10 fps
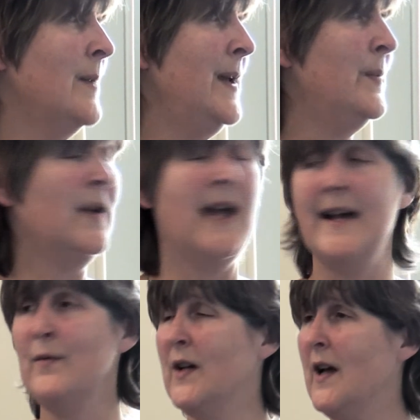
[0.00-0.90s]
But people
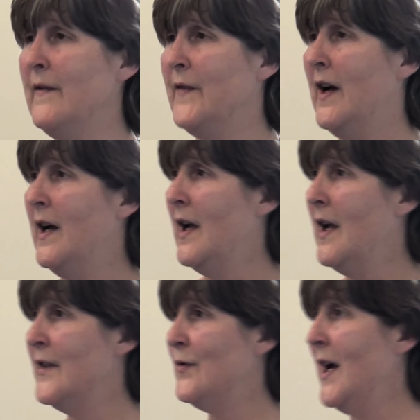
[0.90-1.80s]
can recover
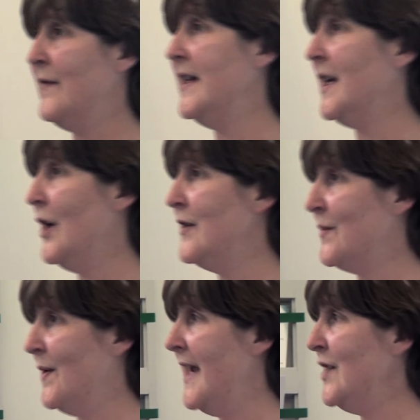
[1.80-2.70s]
through having
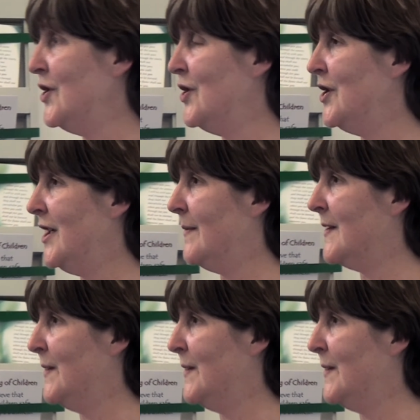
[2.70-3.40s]
close relationships